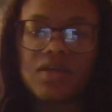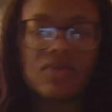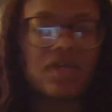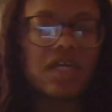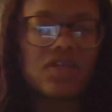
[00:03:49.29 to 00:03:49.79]

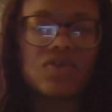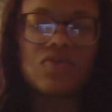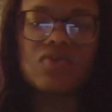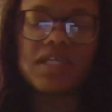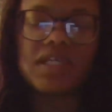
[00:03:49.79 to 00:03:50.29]
okay,
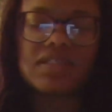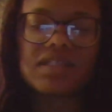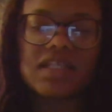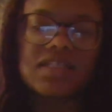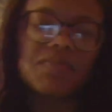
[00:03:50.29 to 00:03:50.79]
cool, let's
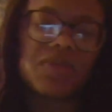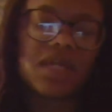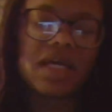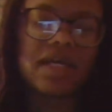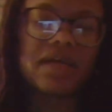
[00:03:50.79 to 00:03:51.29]
let's
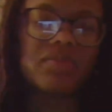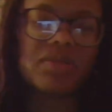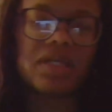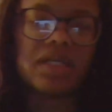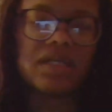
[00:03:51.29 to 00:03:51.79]
plot out a
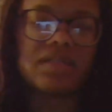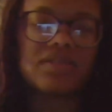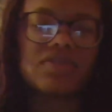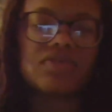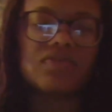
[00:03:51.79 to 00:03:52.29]
plan
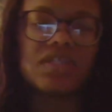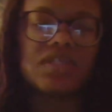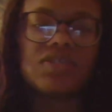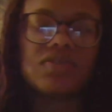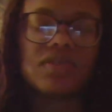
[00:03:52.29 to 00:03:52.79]
to
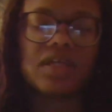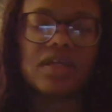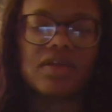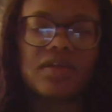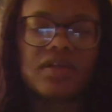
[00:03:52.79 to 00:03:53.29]
get you
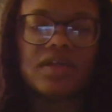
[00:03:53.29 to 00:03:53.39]
there.